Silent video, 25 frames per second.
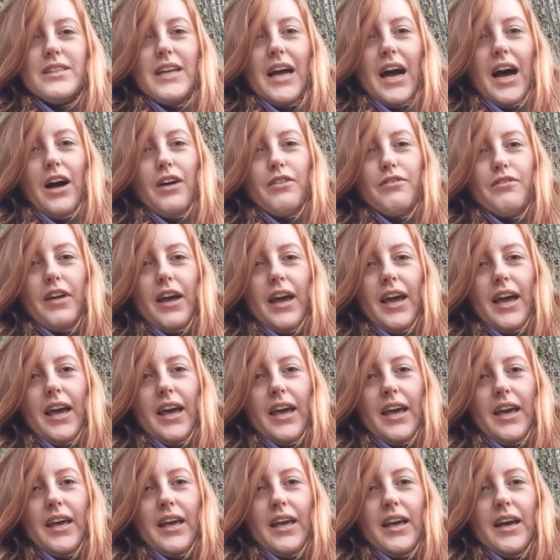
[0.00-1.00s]
have
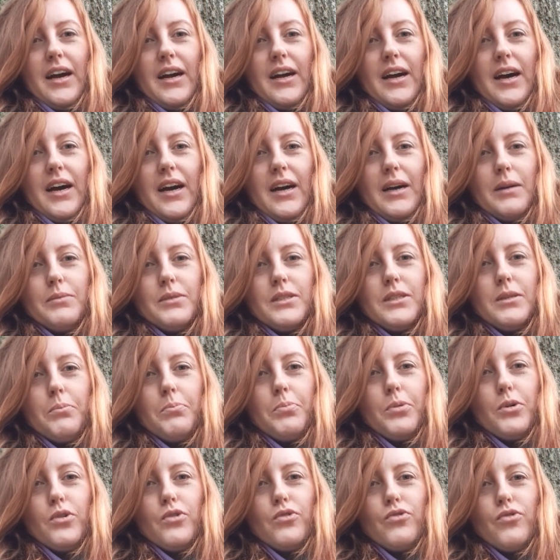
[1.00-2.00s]
a
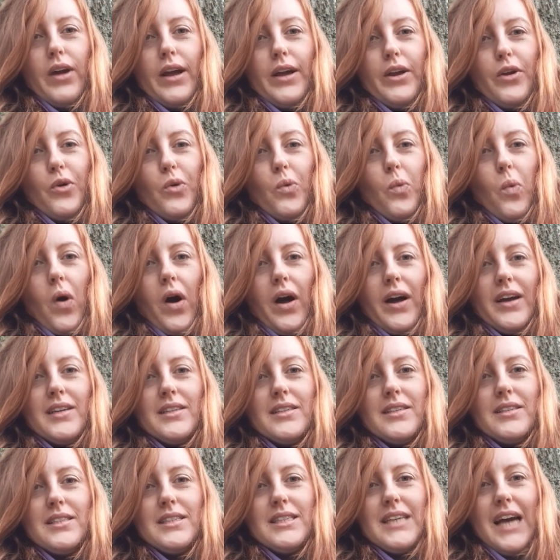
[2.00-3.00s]
simple Raider
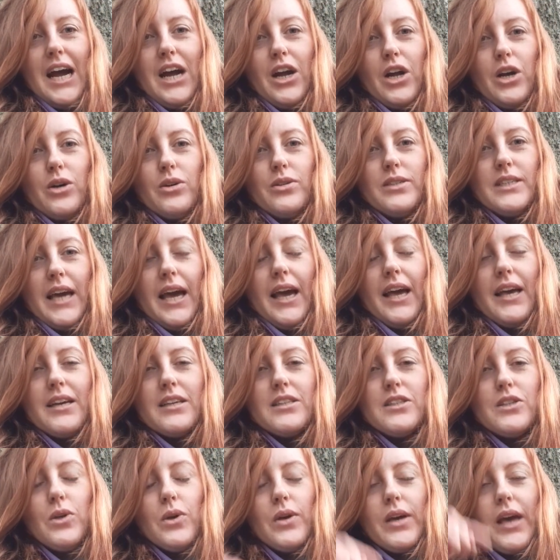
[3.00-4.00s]
White tarot deck.
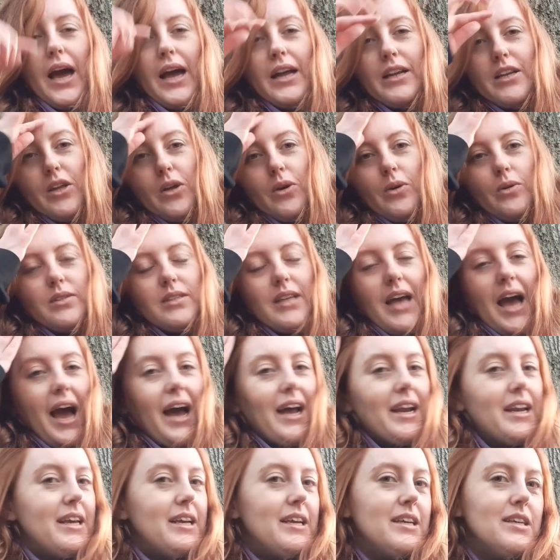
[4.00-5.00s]
So you can use
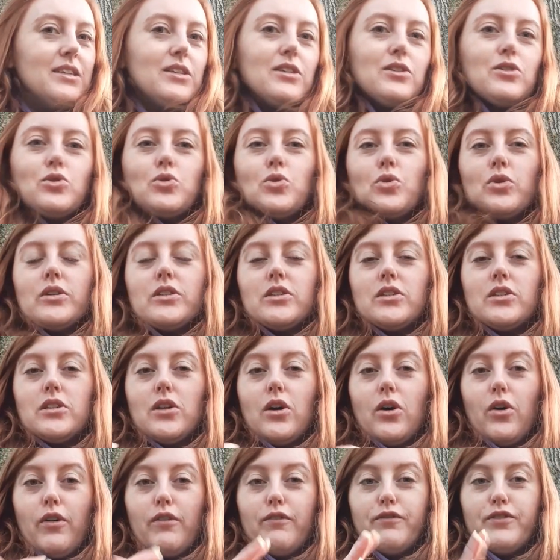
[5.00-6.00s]
any sorts
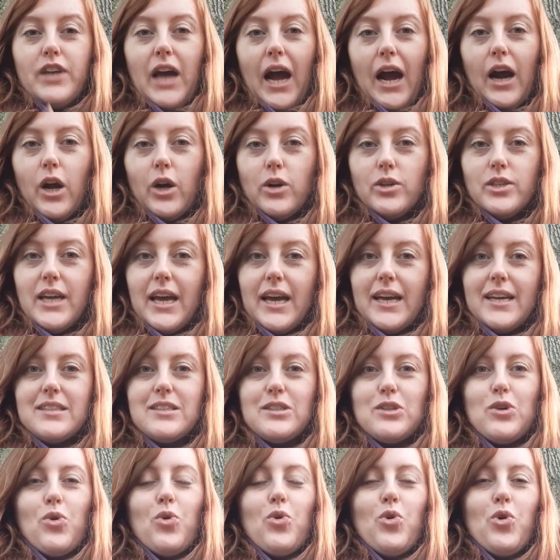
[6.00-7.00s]
of tarot
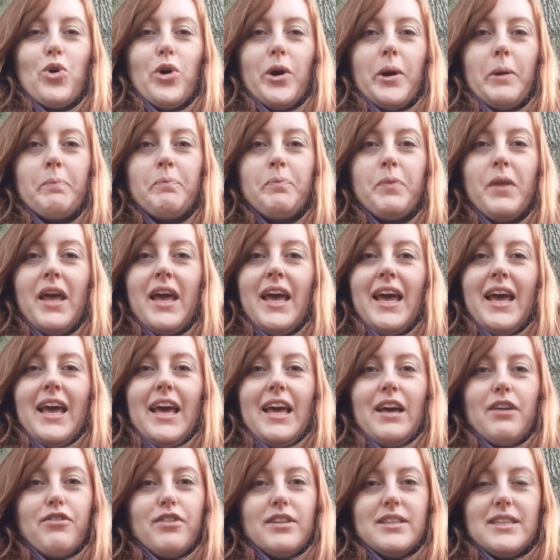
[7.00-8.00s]
decks, or
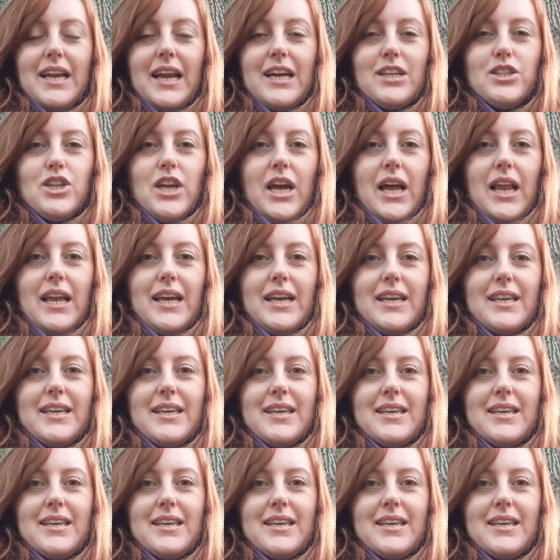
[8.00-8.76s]
if it's an angelic